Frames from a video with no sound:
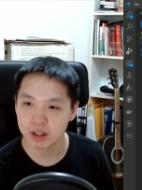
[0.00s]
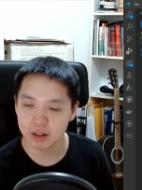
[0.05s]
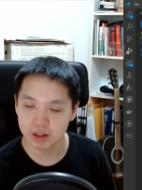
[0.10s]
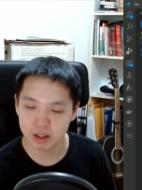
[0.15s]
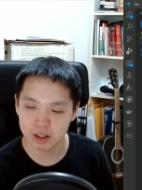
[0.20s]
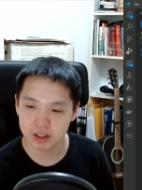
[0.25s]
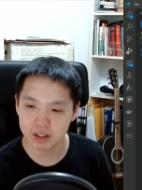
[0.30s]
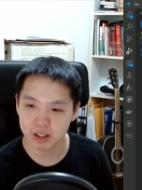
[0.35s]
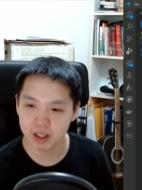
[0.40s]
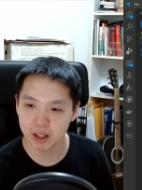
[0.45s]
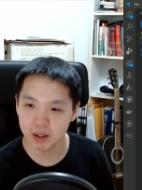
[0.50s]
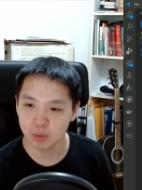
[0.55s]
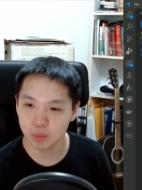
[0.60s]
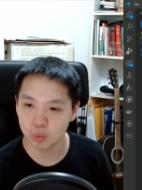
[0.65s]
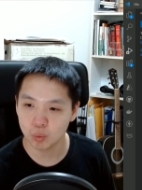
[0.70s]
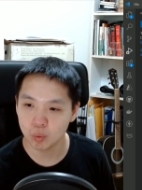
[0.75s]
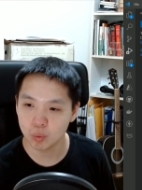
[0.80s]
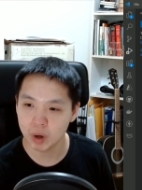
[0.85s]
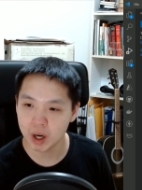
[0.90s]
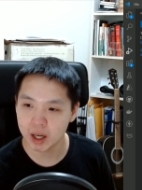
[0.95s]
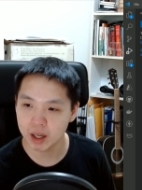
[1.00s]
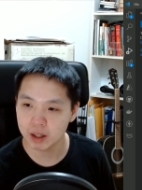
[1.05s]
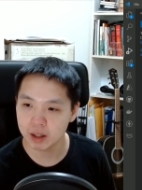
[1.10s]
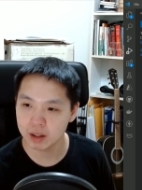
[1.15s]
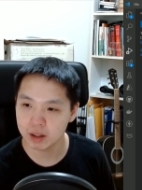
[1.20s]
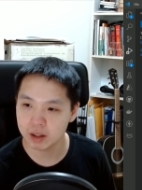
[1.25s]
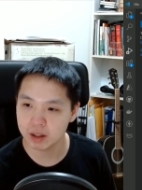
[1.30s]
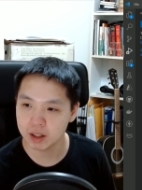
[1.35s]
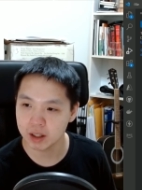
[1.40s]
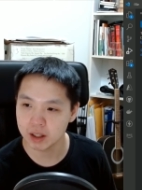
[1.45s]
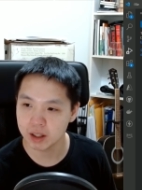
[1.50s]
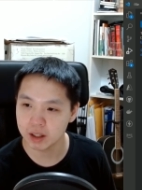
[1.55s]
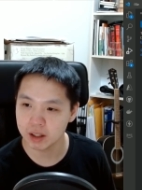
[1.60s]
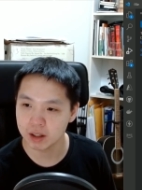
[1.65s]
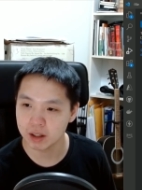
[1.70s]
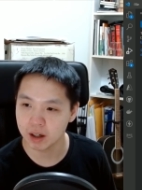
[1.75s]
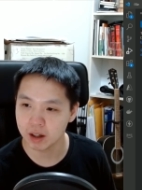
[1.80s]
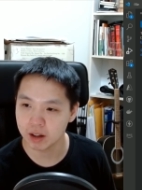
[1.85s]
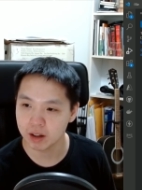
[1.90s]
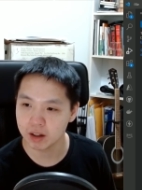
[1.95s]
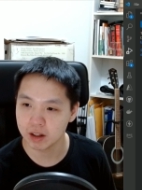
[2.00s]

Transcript: let's say, when did